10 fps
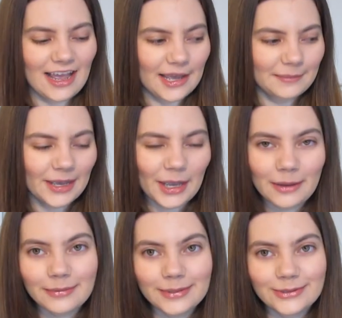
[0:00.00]
I
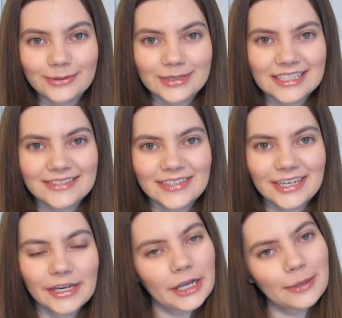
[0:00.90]
hope you enjoyed this
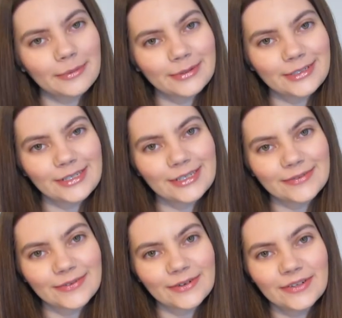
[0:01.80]
video. I hope it was
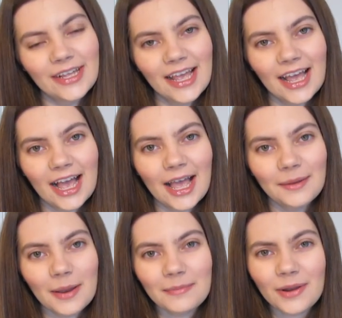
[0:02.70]
useful.
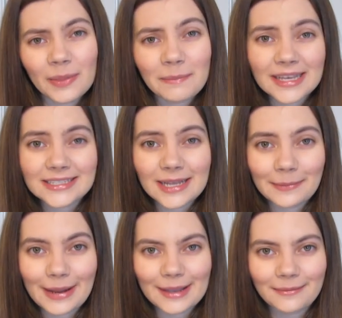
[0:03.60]
I'm not the best at
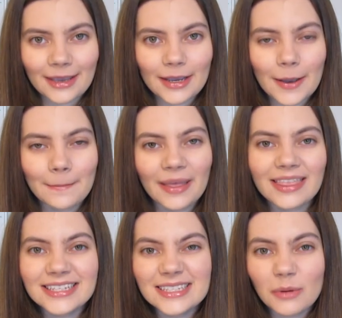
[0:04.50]
applying makeup, but
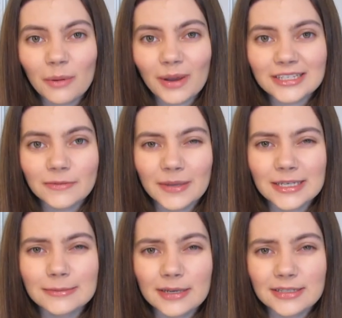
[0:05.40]
this is what works for me,
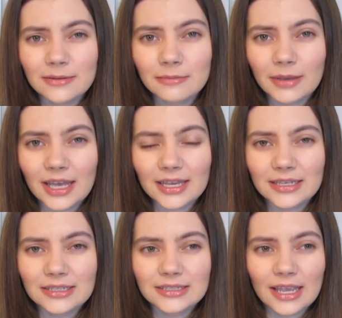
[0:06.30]
especially with my
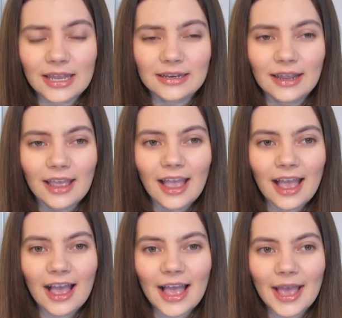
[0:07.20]
acne skin.
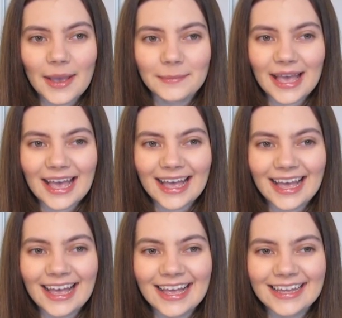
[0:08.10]

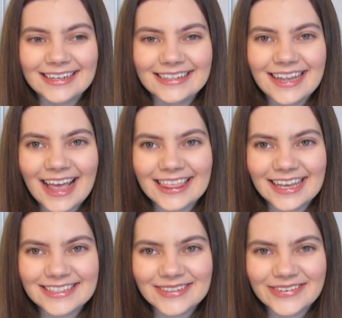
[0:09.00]
And yeah,
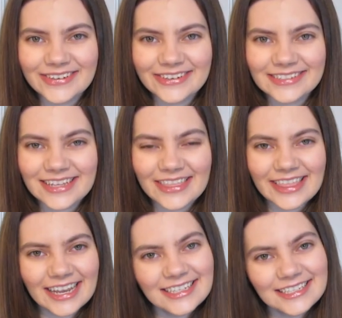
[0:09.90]
that's all. So
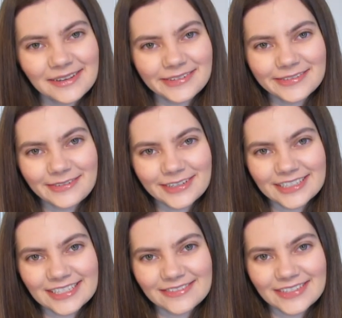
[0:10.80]
thank you so much for
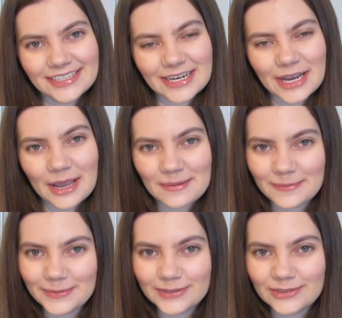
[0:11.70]
watching this video. I
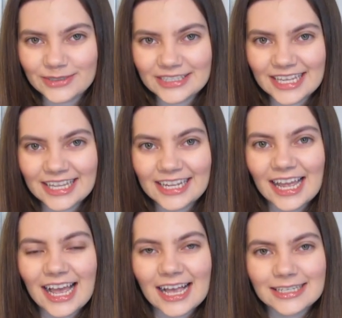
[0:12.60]
hope you enjoyed it.
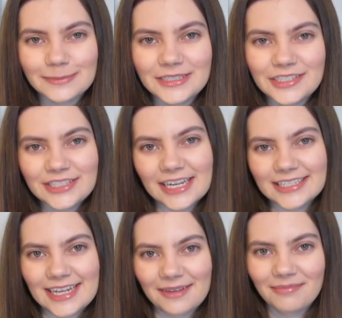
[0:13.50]
I'll speak to you
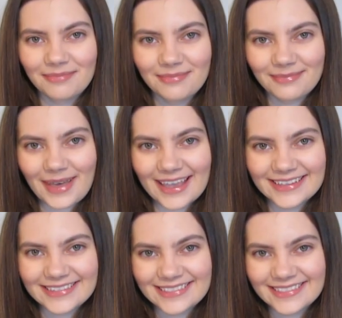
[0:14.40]
next time.
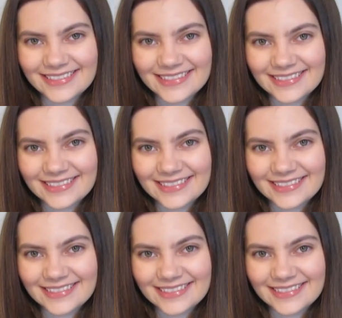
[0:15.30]
Bye.